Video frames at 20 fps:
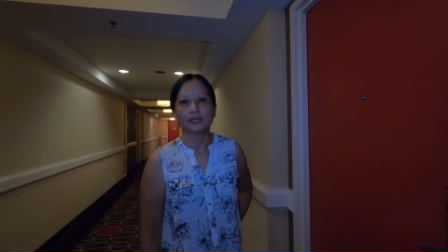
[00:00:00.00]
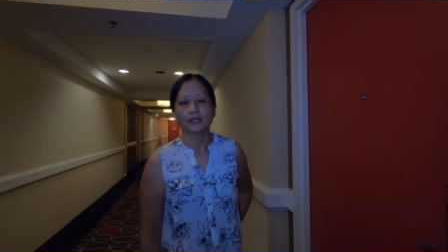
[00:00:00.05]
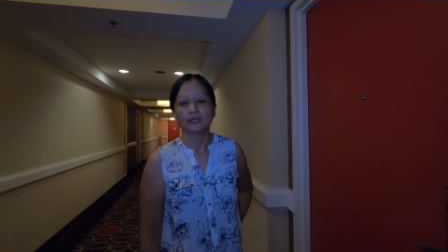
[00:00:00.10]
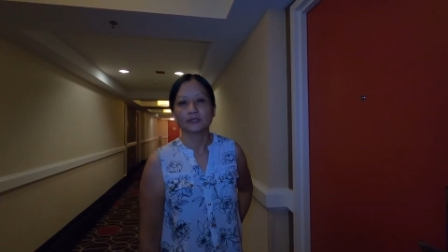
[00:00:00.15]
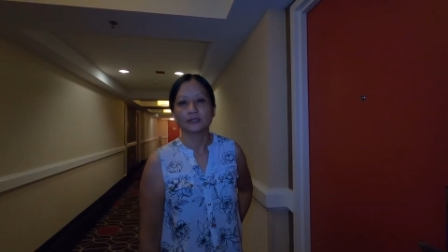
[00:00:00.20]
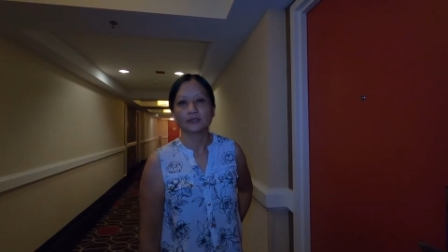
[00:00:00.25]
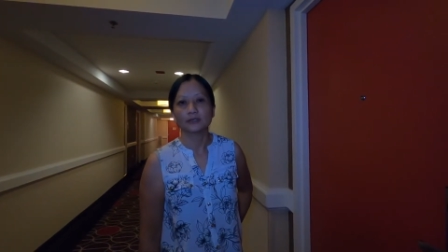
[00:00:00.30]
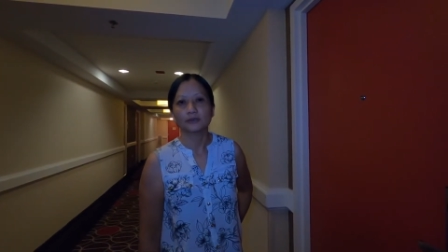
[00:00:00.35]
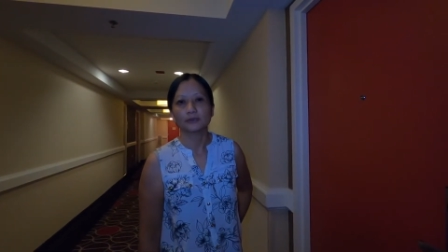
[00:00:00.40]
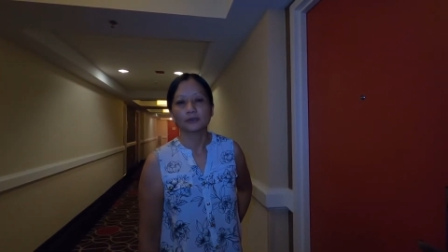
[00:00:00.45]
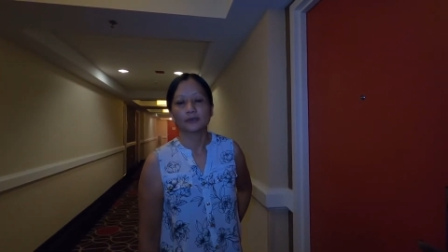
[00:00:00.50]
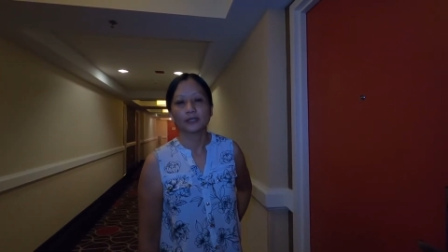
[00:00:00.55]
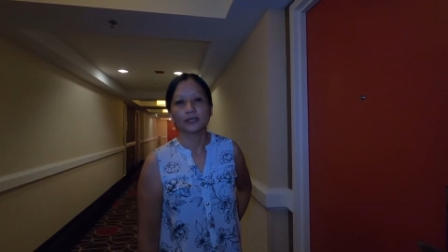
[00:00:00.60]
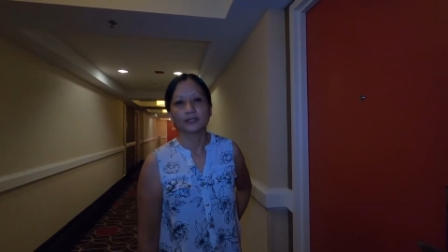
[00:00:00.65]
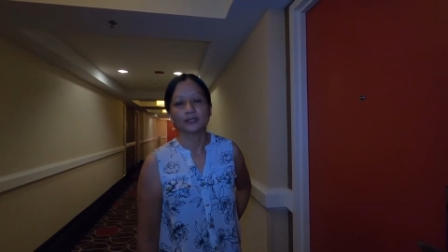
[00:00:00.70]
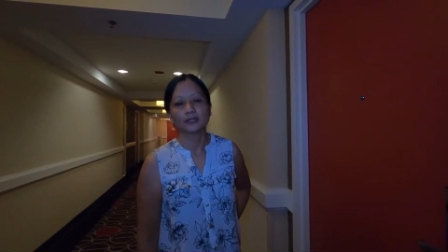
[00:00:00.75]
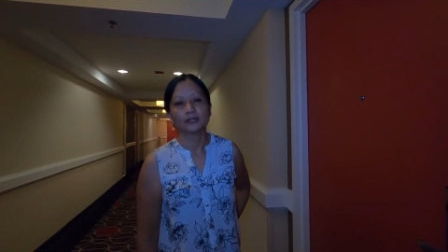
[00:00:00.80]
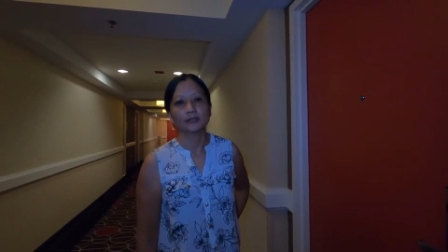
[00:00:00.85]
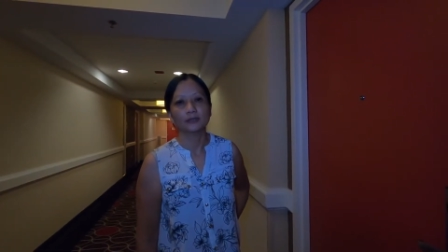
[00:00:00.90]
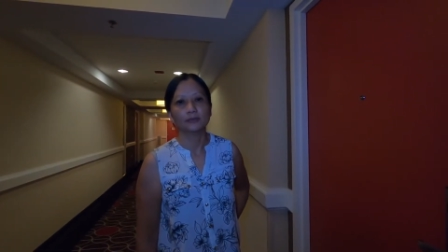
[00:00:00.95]
like to
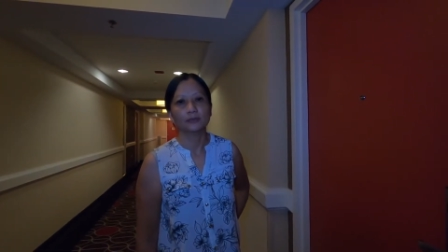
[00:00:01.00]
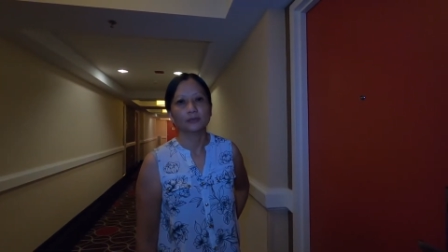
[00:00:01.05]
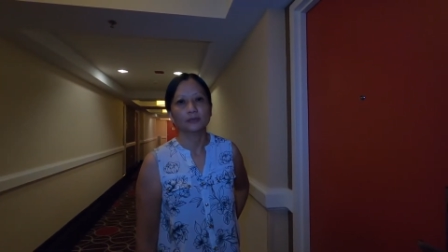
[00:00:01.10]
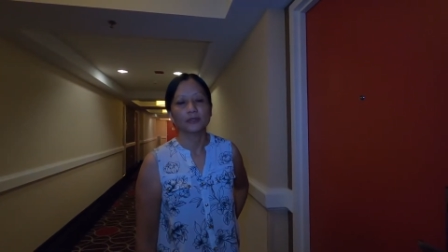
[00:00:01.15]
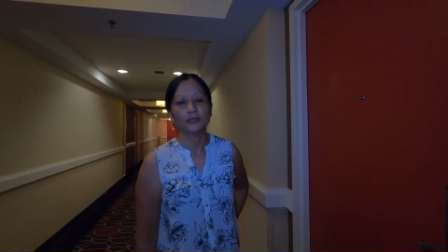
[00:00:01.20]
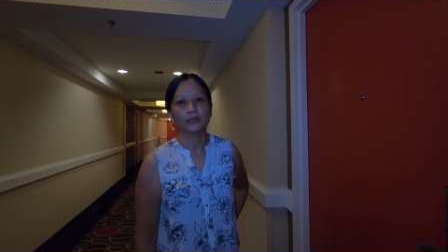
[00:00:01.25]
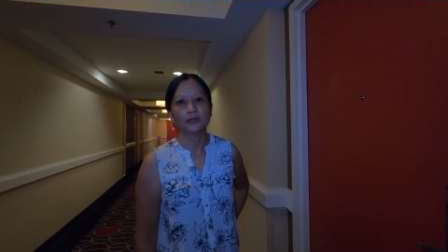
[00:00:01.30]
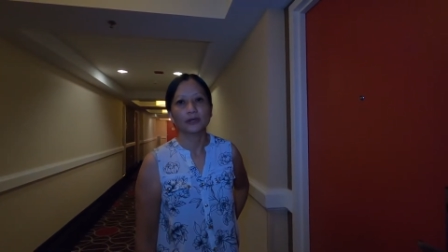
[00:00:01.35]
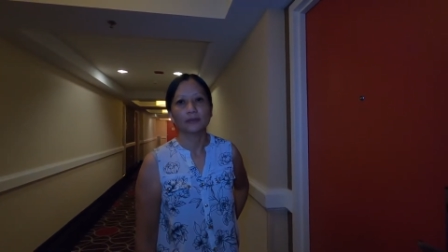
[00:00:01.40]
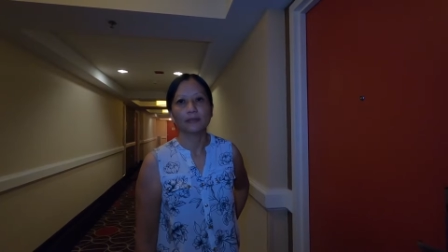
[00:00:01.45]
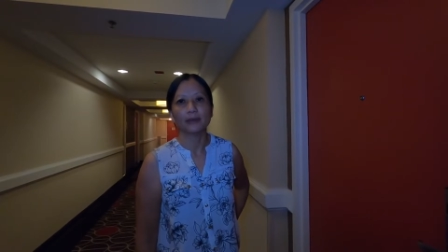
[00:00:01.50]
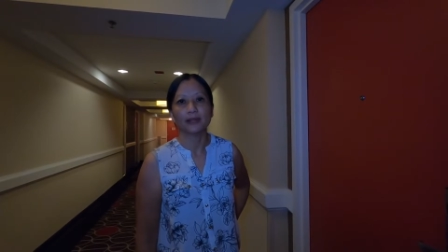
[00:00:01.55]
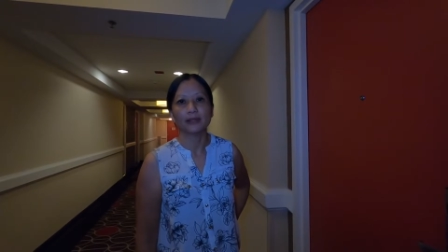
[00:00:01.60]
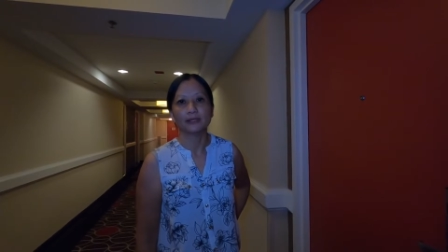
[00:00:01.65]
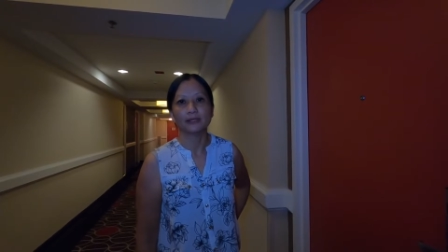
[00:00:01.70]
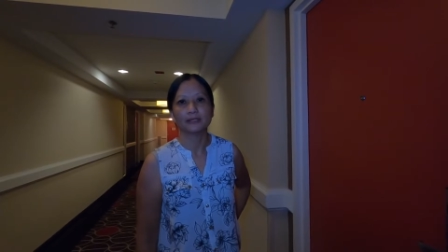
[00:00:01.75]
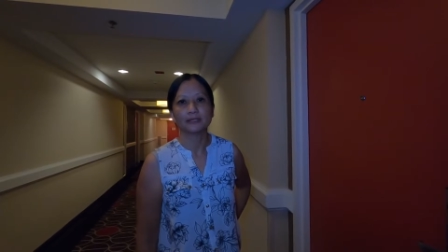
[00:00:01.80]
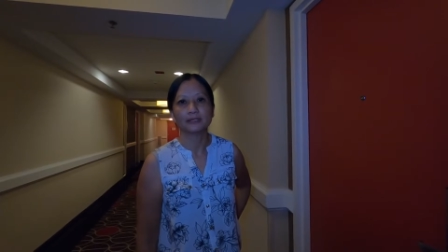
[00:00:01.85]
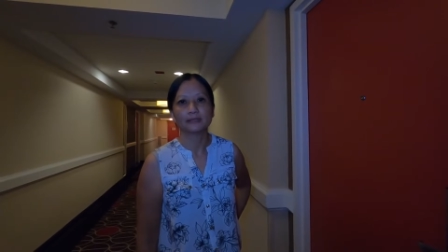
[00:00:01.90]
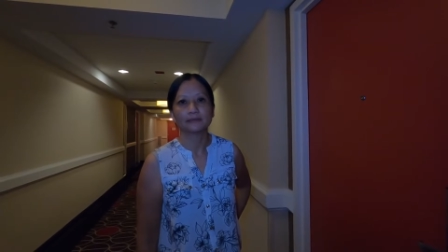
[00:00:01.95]
rent a room here at
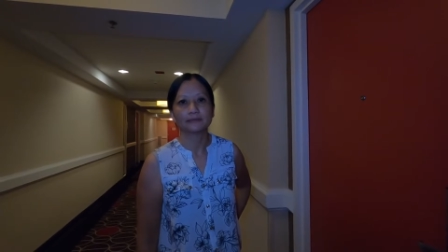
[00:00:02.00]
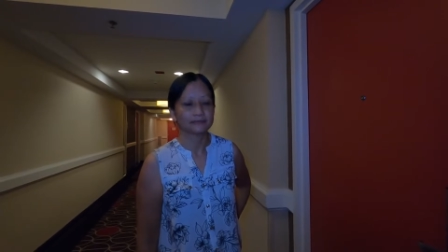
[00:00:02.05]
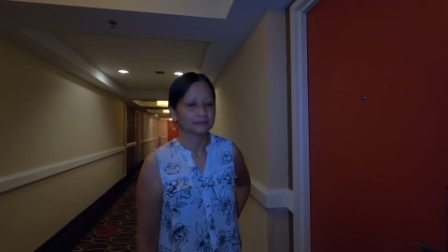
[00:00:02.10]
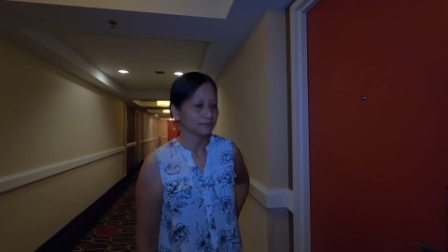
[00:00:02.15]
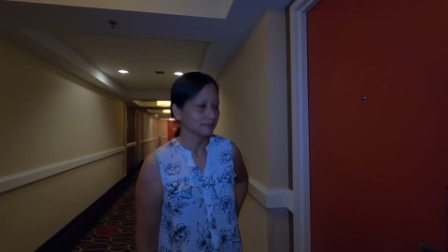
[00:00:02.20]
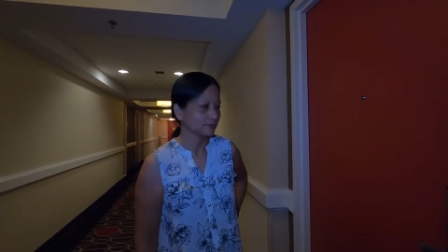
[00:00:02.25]
Bally's.